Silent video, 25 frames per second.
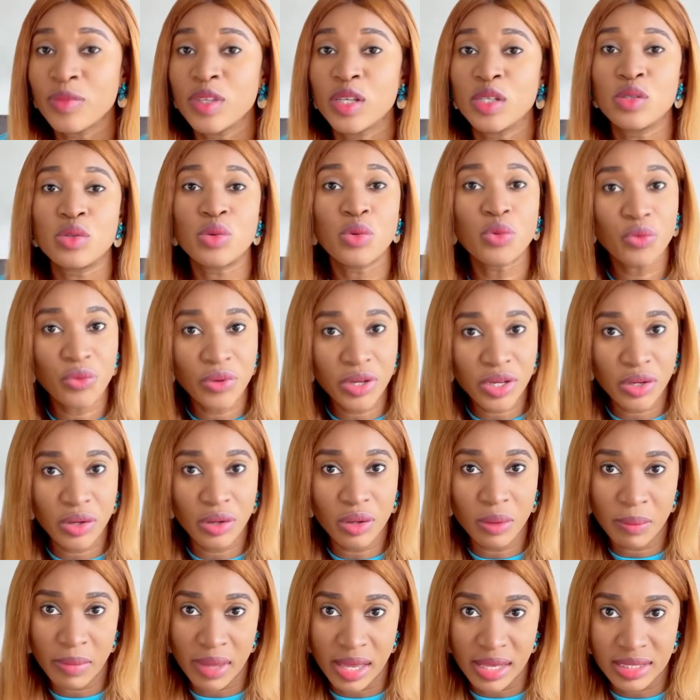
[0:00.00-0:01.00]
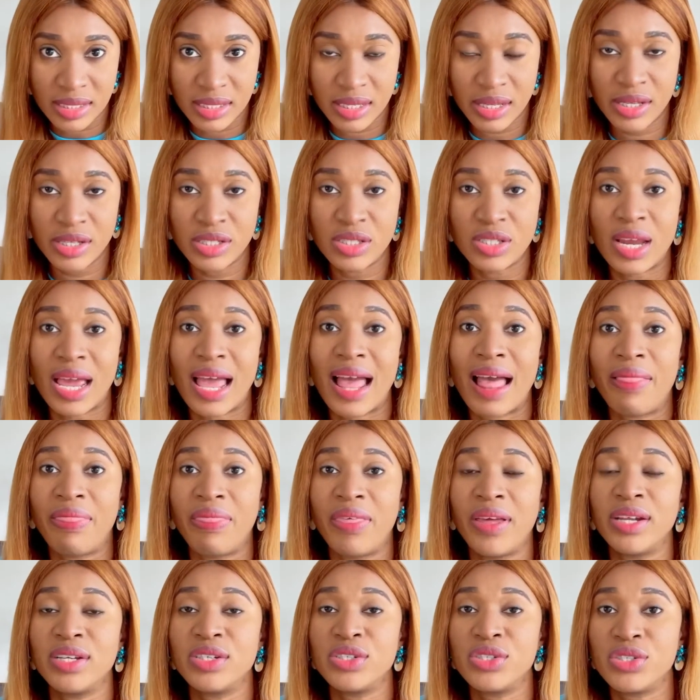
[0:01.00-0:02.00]
to read your message and
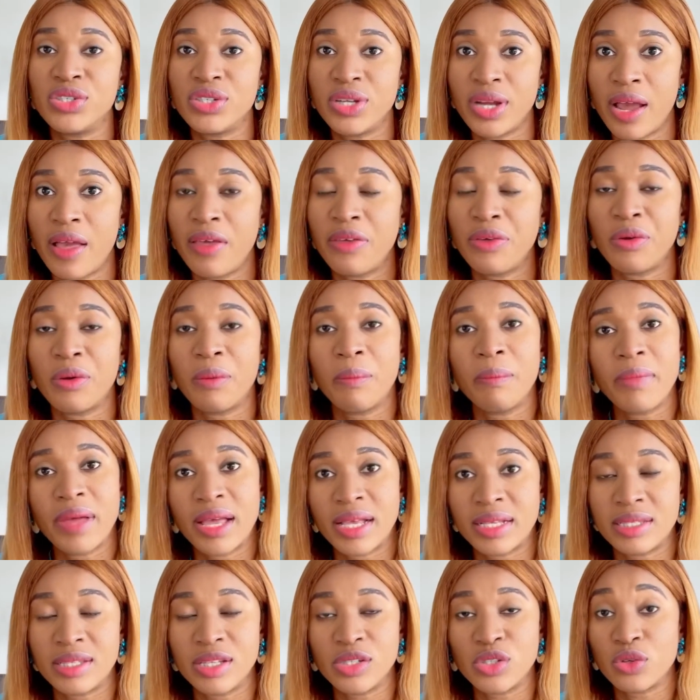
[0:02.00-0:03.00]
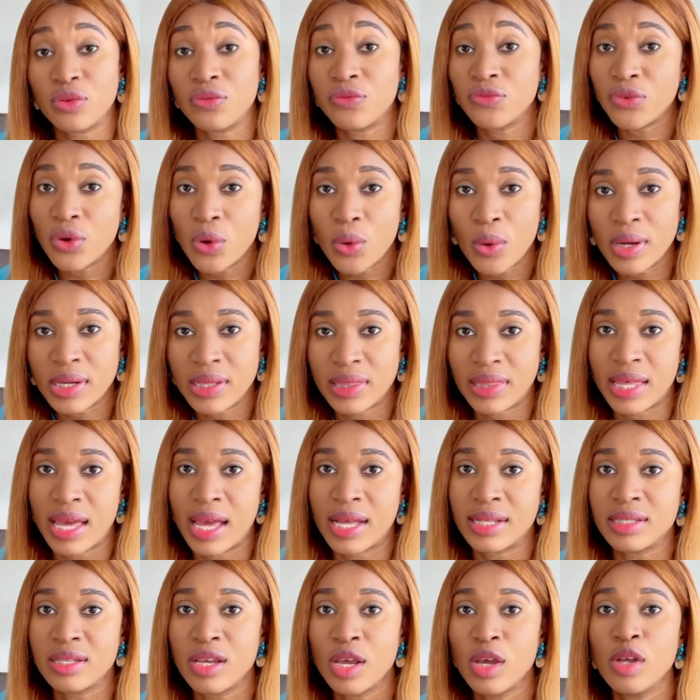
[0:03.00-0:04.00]
then share your message or forward
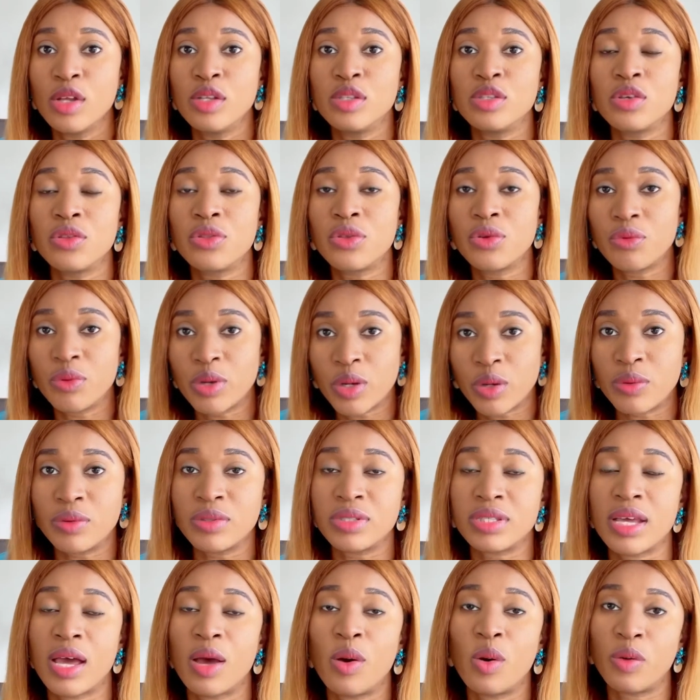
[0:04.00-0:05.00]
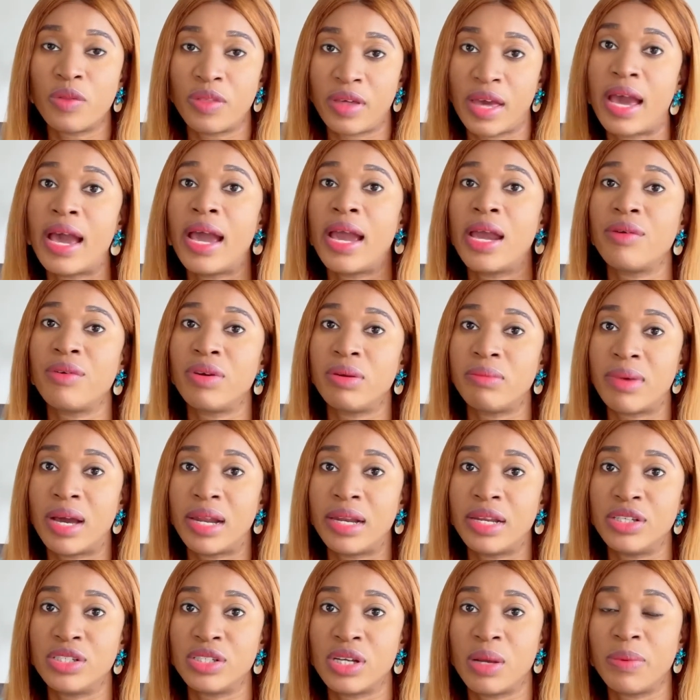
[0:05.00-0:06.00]
that to the recruiter or the hiring
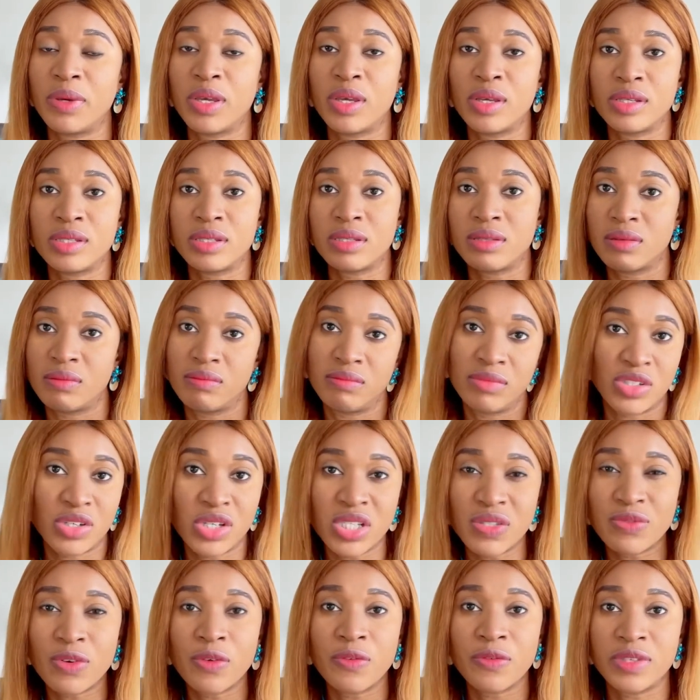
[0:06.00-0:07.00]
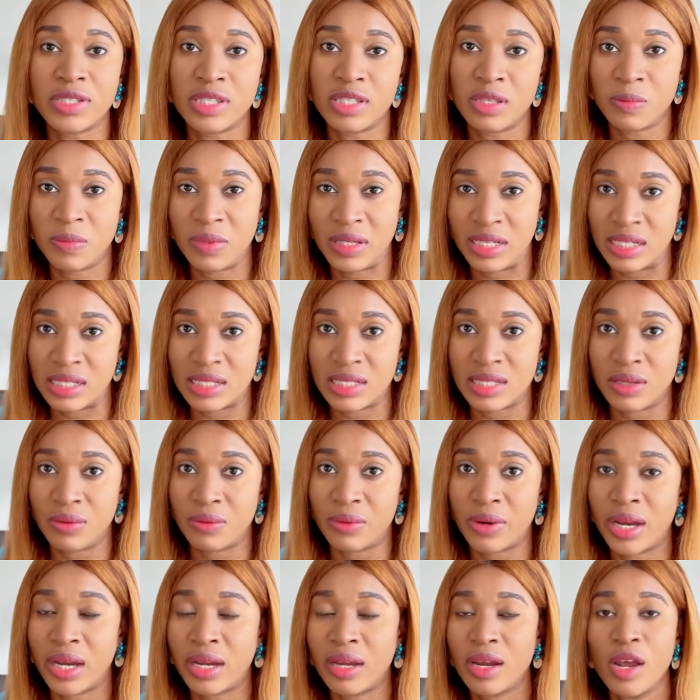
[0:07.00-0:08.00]
manager, because just for visibility,
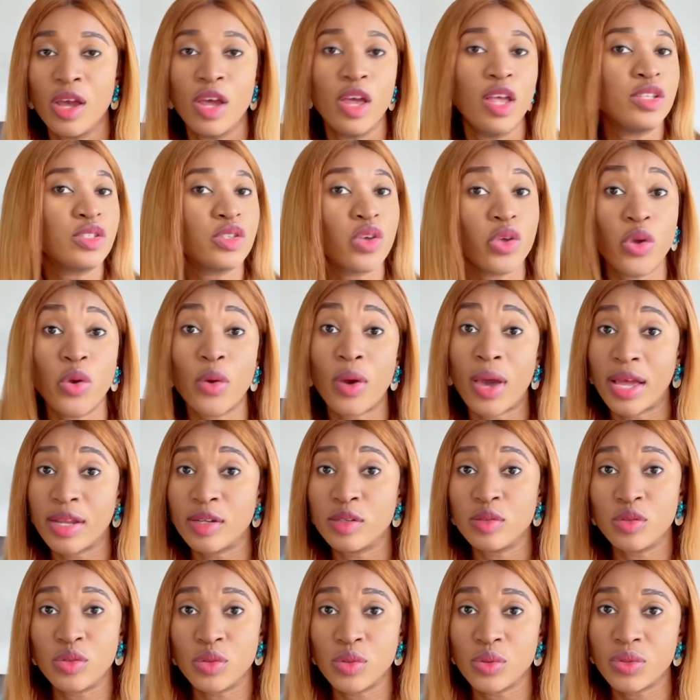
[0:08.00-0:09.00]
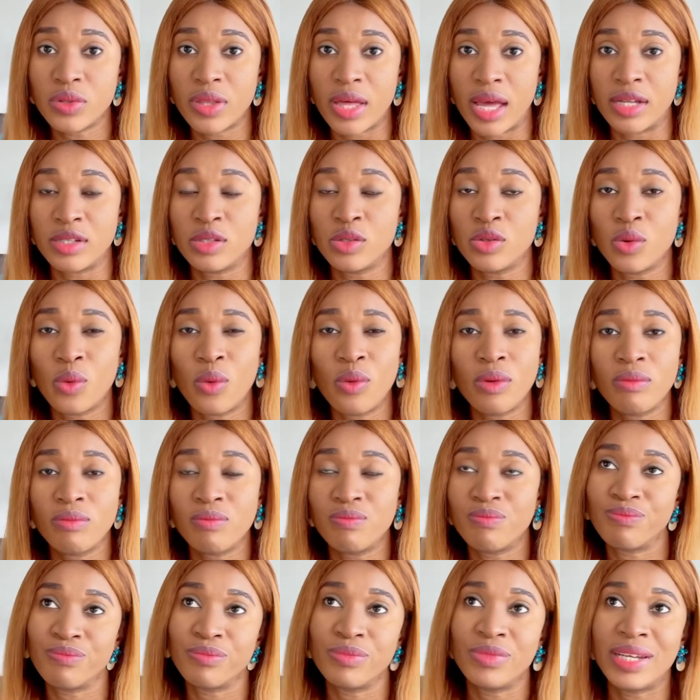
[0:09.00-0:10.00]
right? So you can do that. So don't
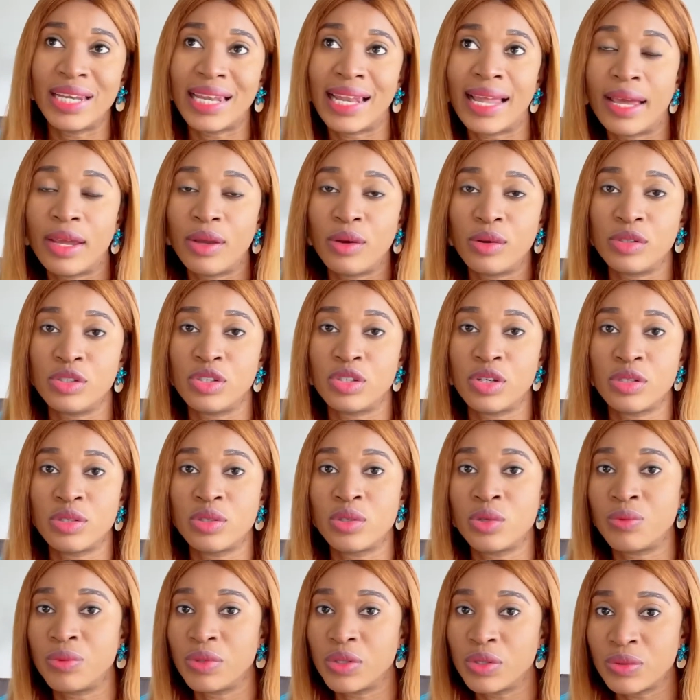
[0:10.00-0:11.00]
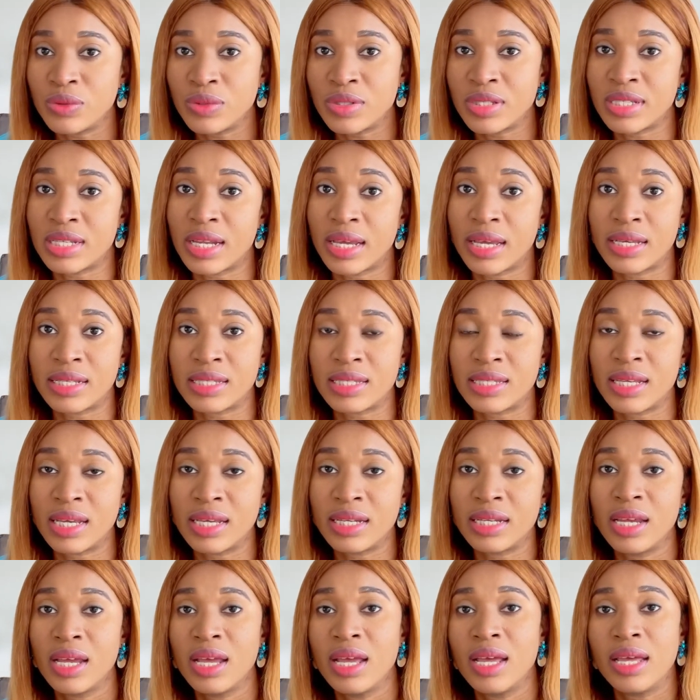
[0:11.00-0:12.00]
rely on just the recruiters. Like I
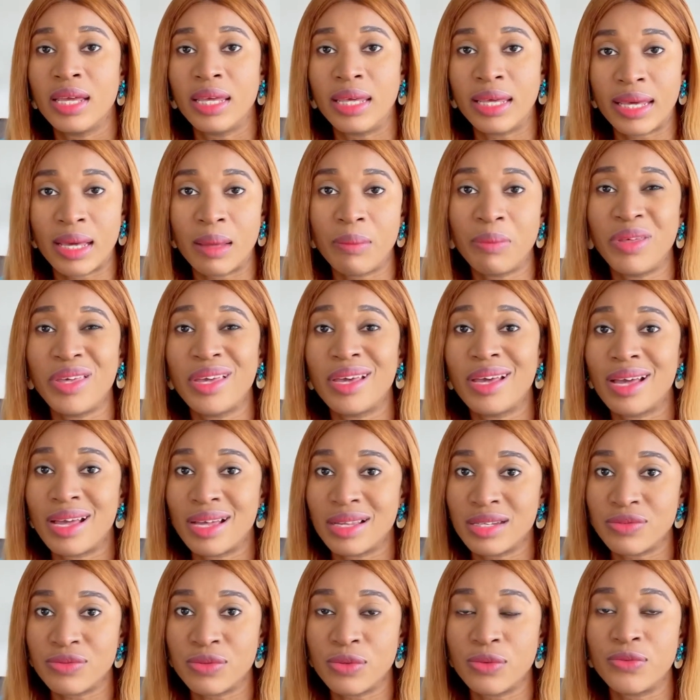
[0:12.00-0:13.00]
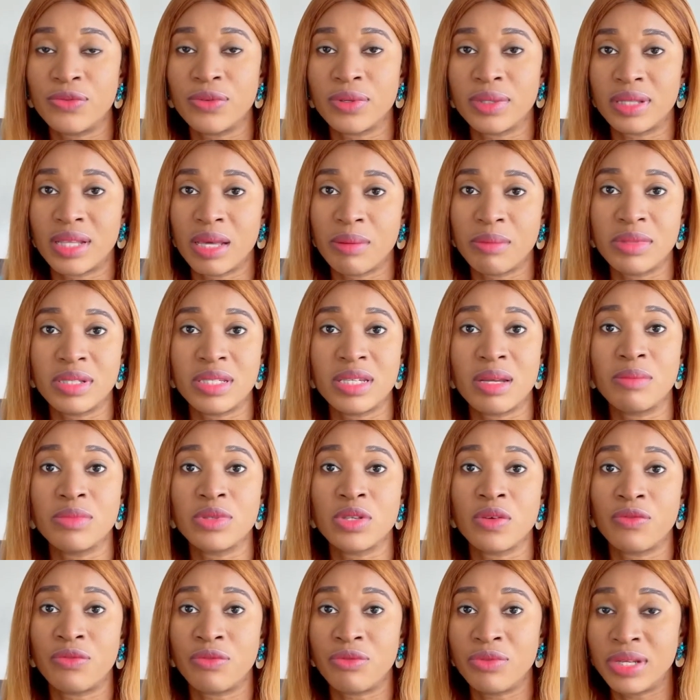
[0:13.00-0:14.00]
said, it can be a handful for them in terms
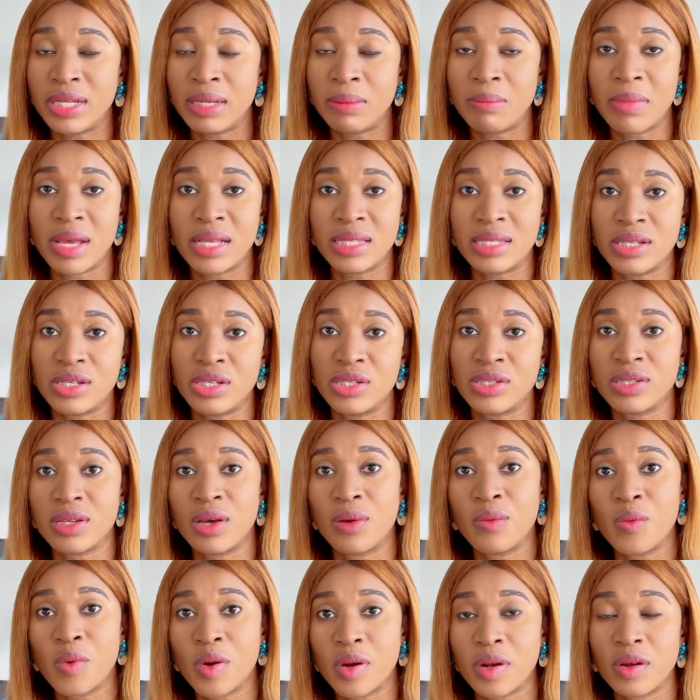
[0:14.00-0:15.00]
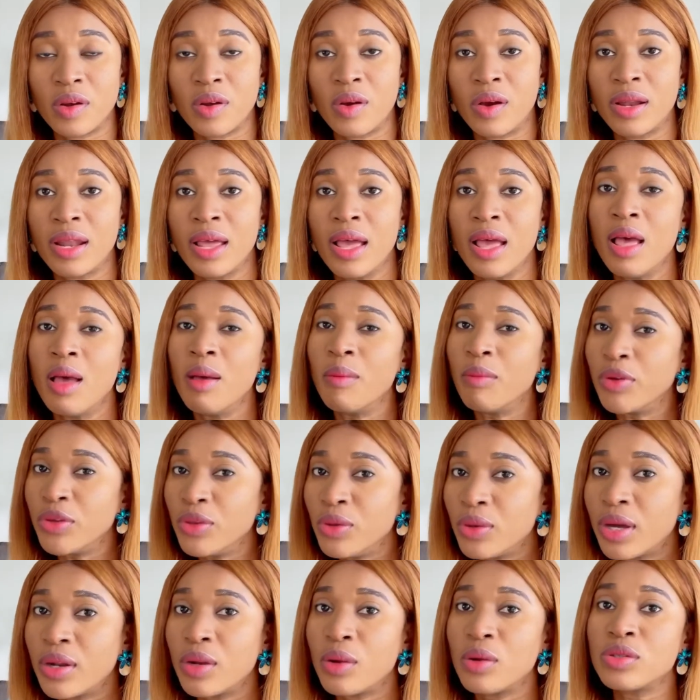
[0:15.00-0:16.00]
of reading messages and whatnot, but
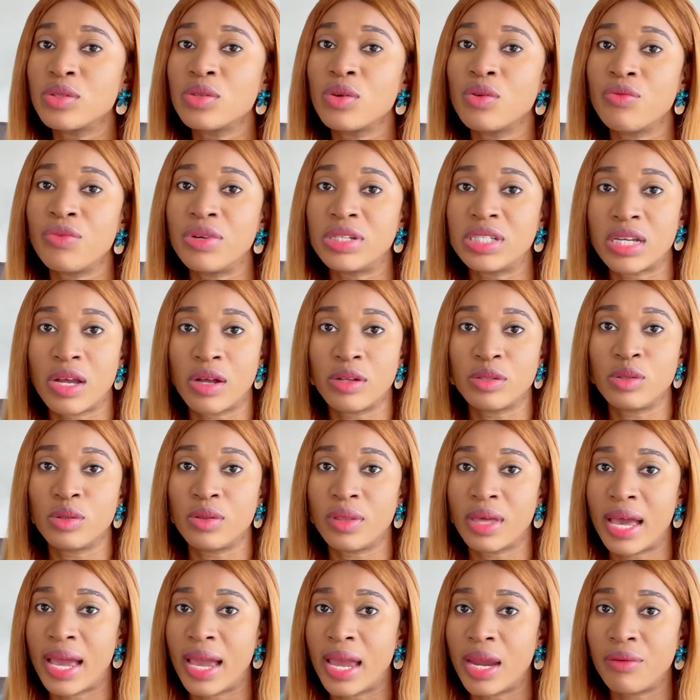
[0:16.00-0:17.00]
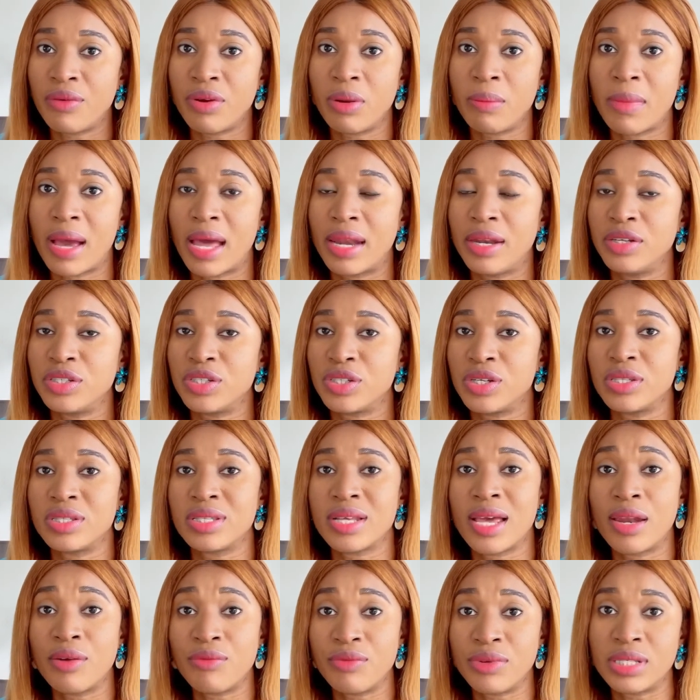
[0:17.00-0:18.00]
you can also reach out to the hiring managers
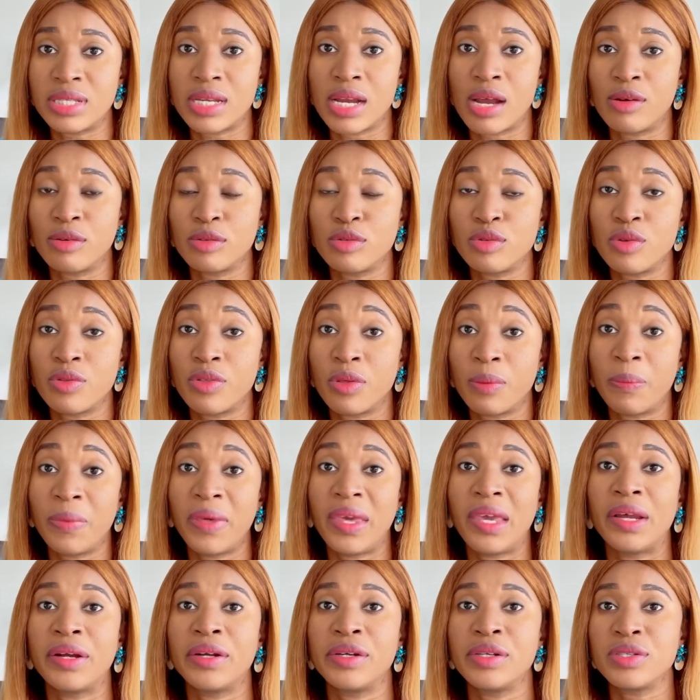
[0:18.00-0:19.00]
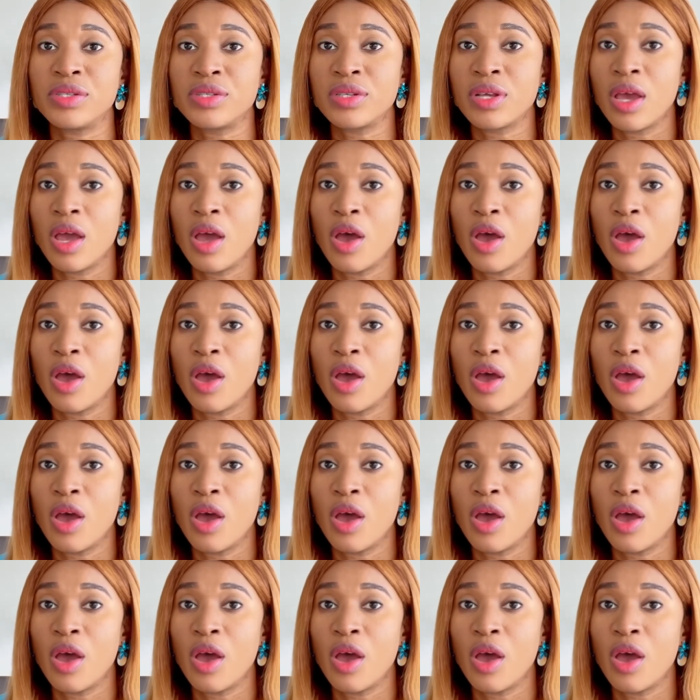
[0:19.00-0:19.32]
and reach out to the peers